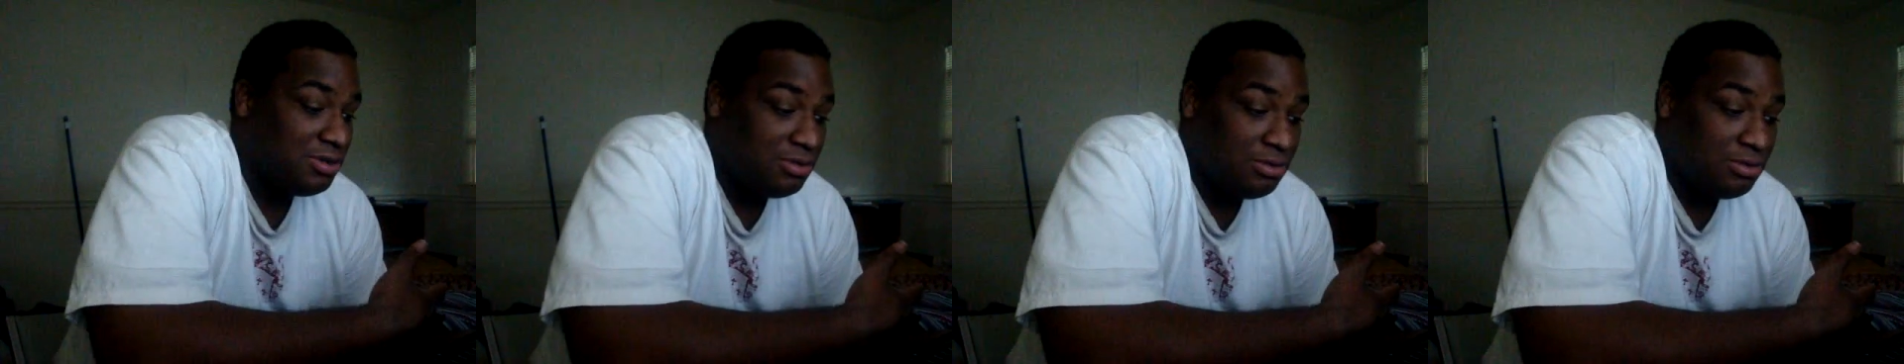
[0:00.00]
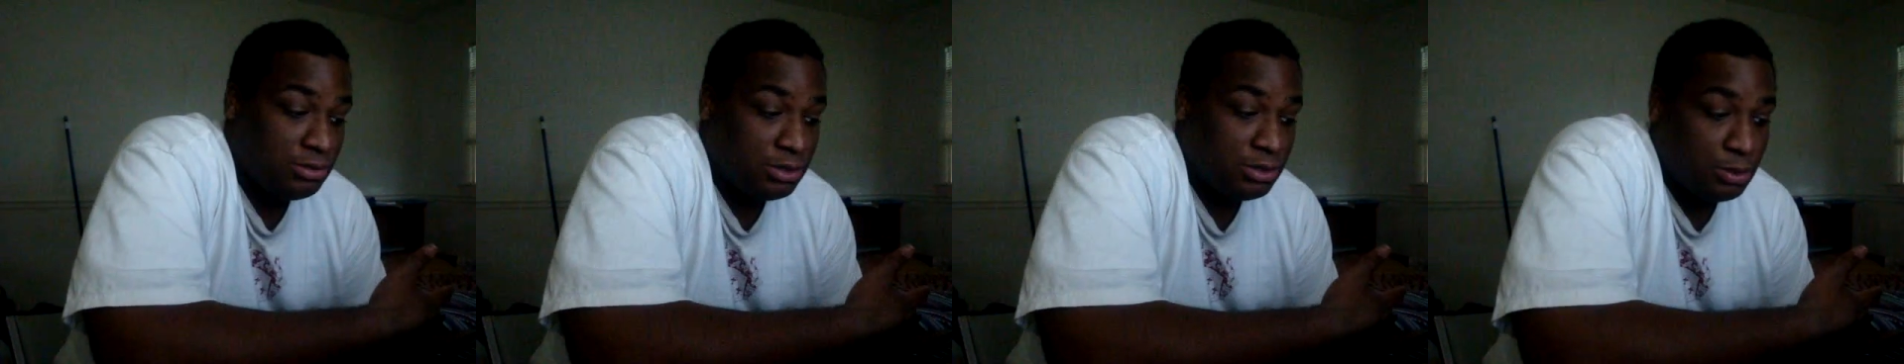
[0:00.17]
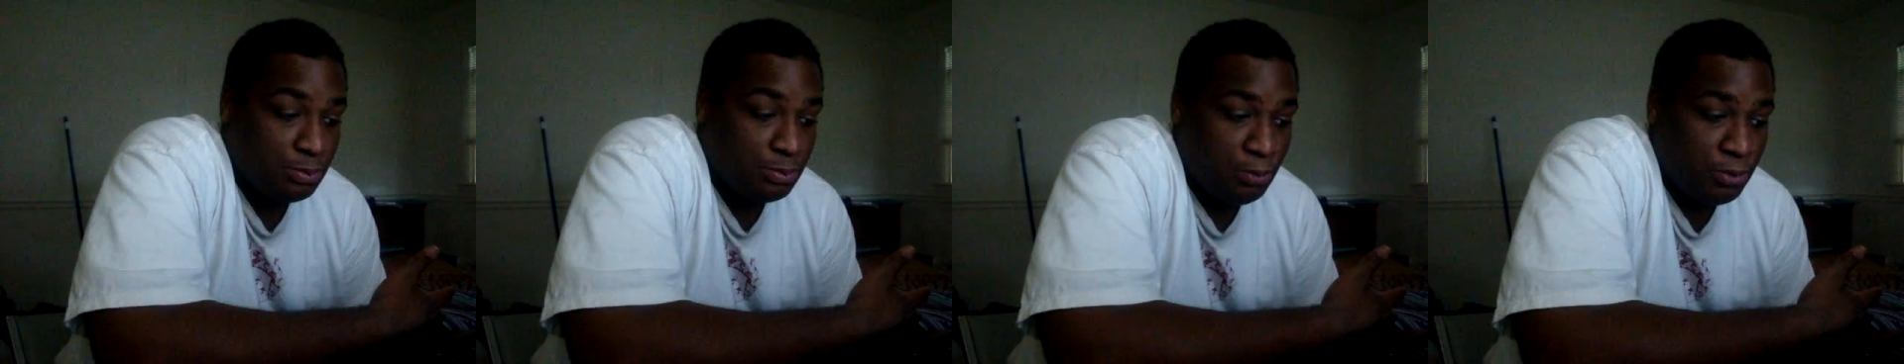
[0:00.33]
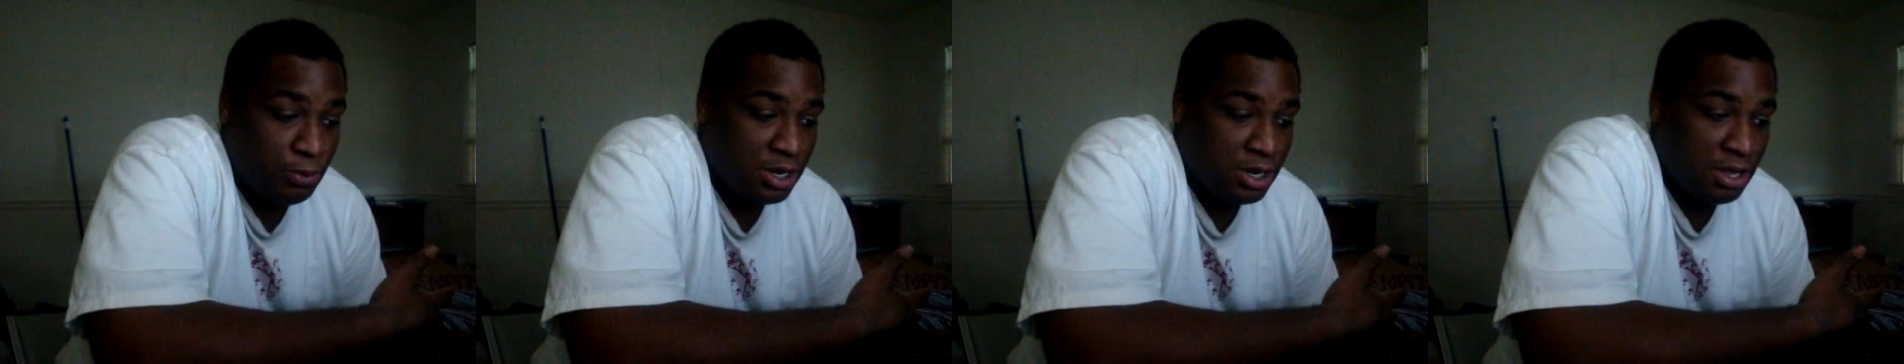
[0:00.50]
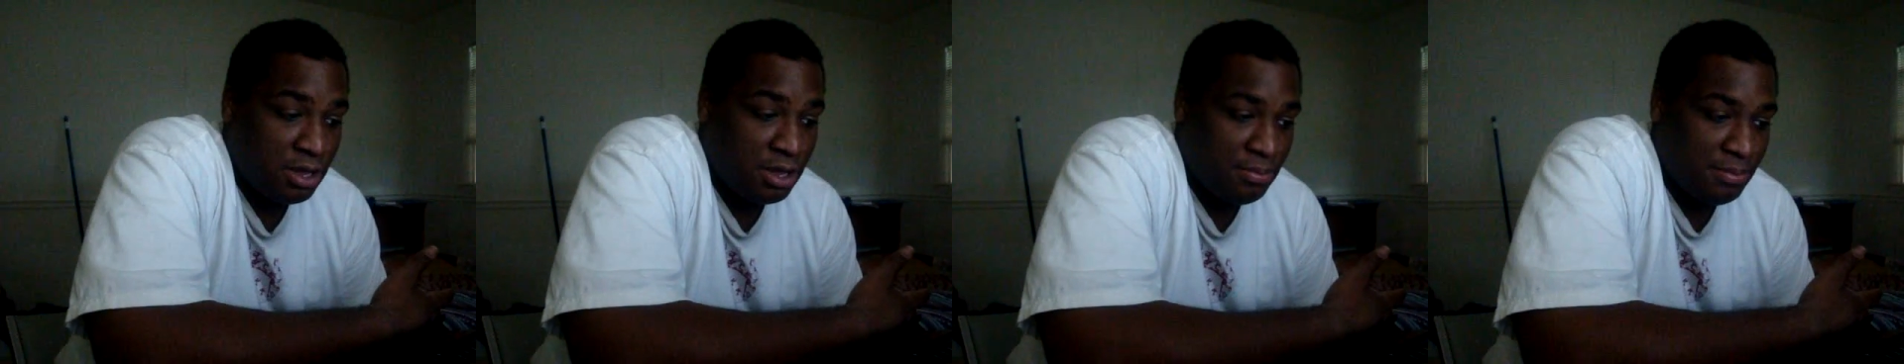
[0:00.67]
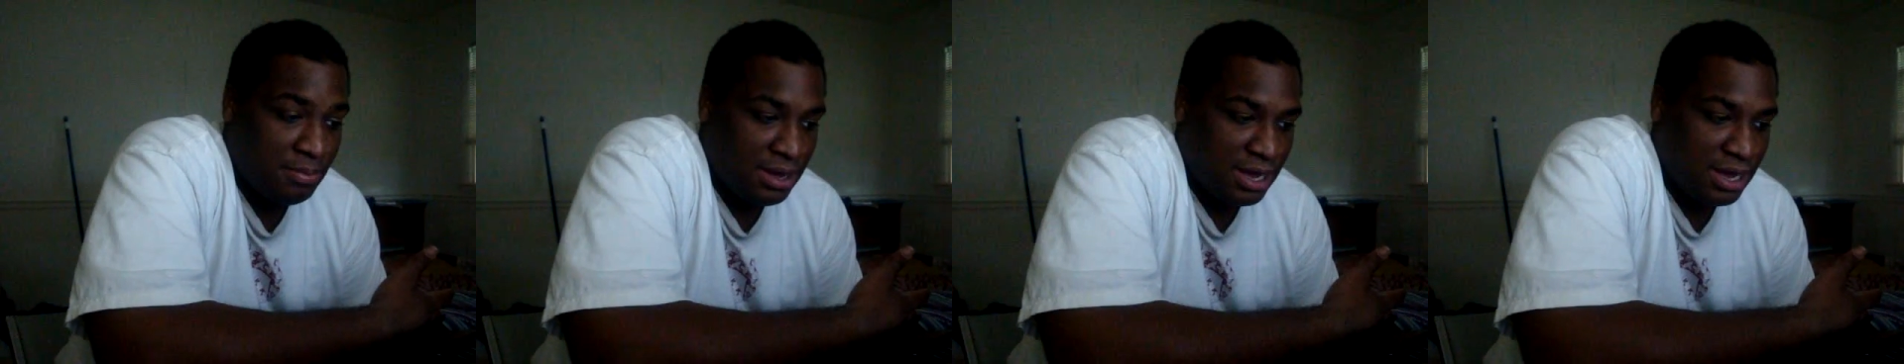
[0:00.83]
it was a pretty
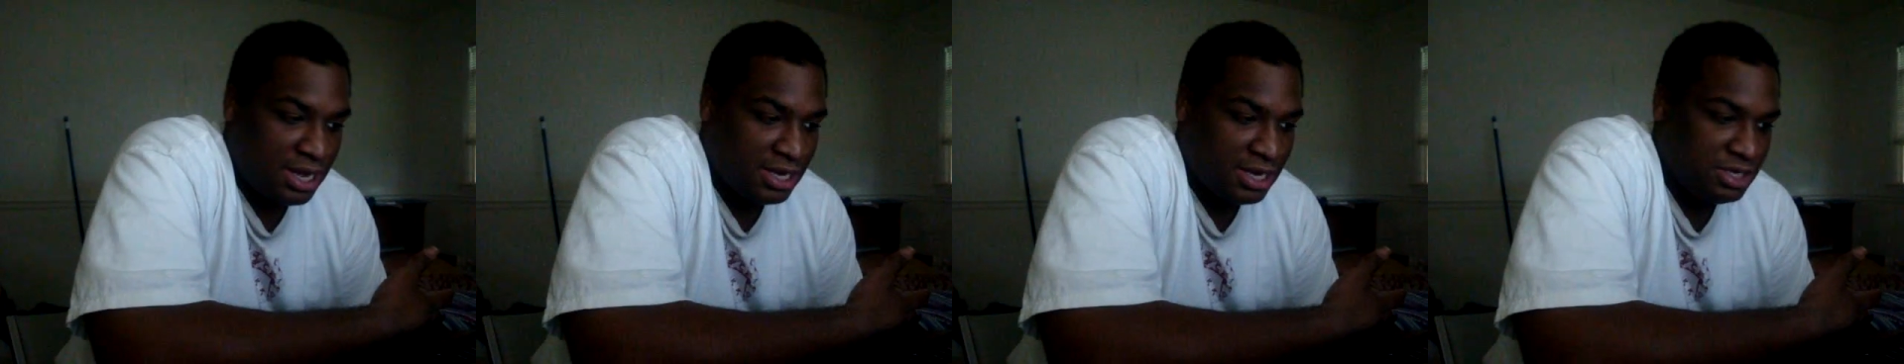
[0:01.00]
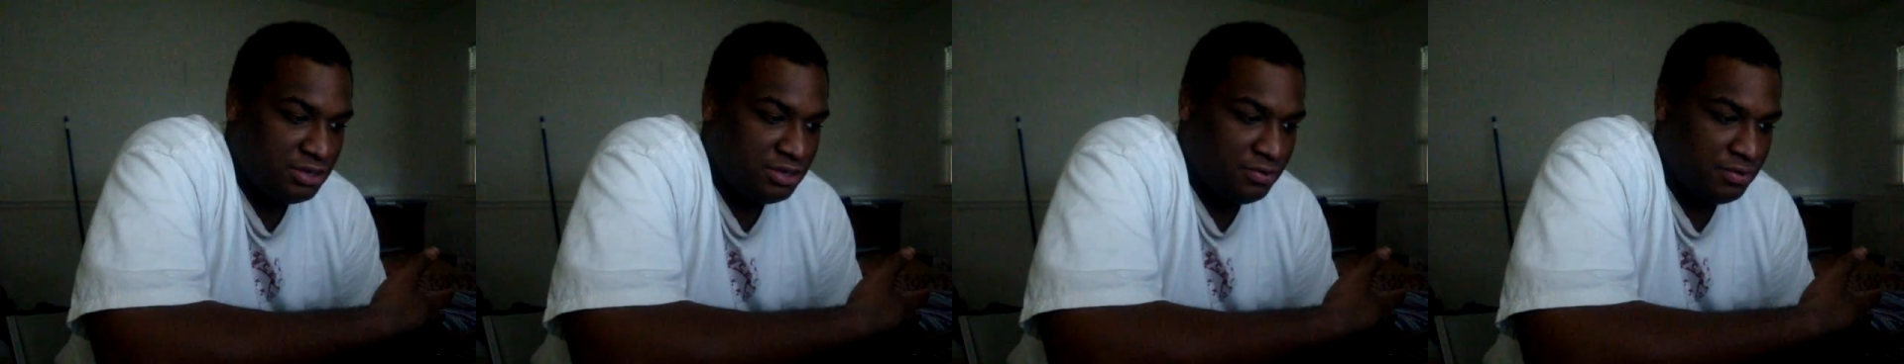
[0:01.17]
good match,